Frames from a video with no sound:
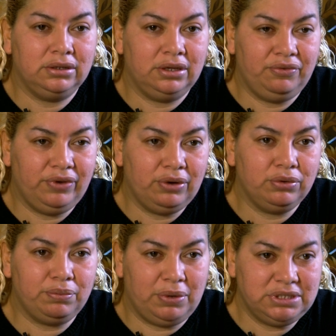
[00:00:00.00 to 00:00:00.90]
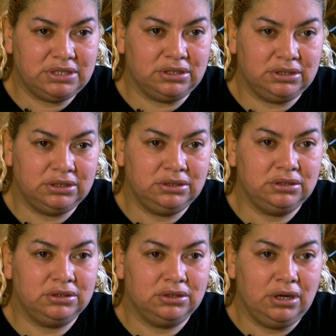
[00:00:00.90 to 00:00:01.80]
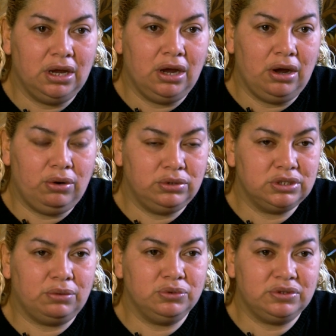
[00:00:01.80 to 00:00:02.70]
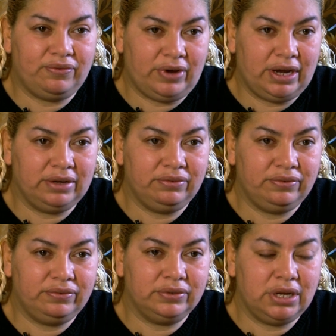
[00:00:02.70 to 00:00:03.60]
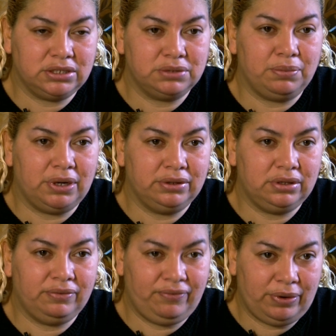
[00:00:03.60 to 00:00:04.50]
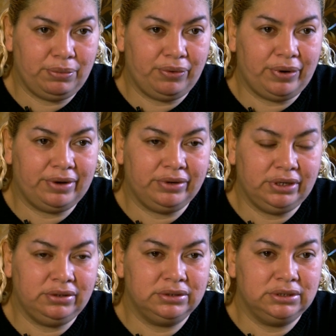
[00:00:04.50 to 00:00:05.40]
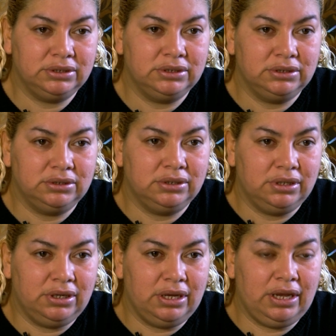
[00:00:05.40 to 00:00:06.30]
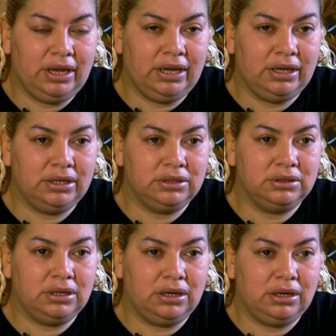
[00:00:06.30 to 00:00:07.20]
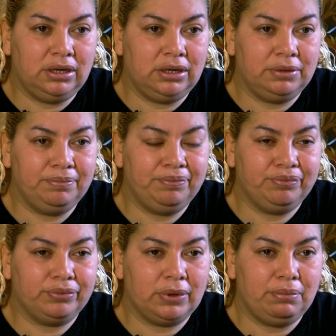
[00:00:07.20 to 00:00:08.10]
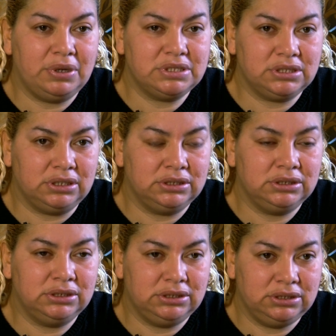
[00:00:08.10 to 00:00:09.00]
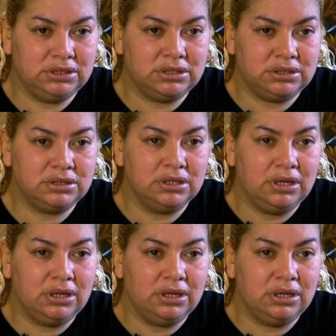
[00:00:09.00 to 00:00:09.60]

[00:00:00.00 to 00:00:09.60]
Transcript: live here with my son, who is almost 5 next month in February. And my son is